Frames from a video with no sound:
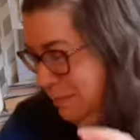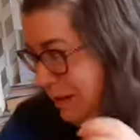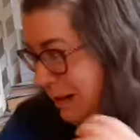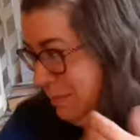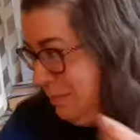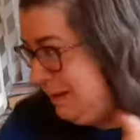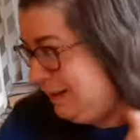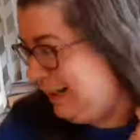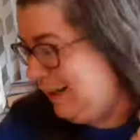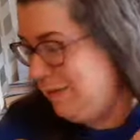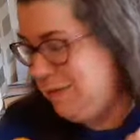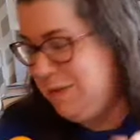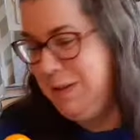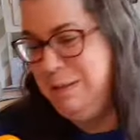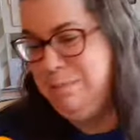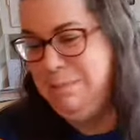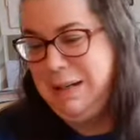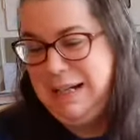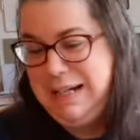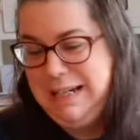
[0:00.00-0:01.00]
Mama loves
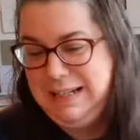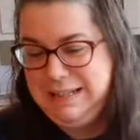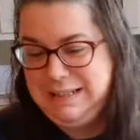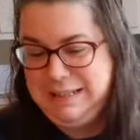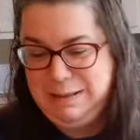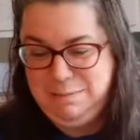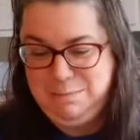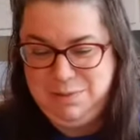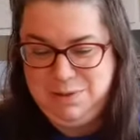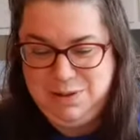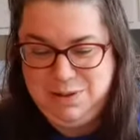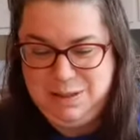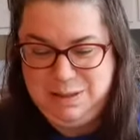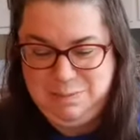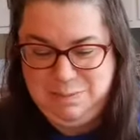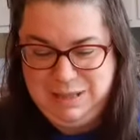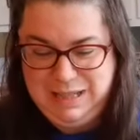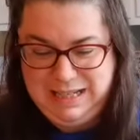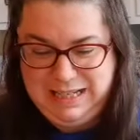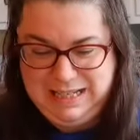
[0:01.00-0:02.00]
her mugs and Beauty and
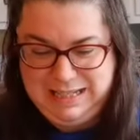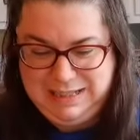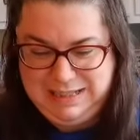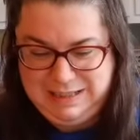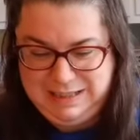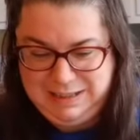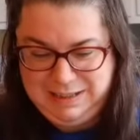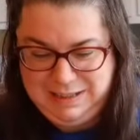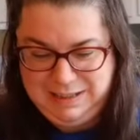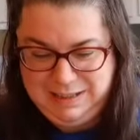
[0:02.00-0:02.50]
the Beast.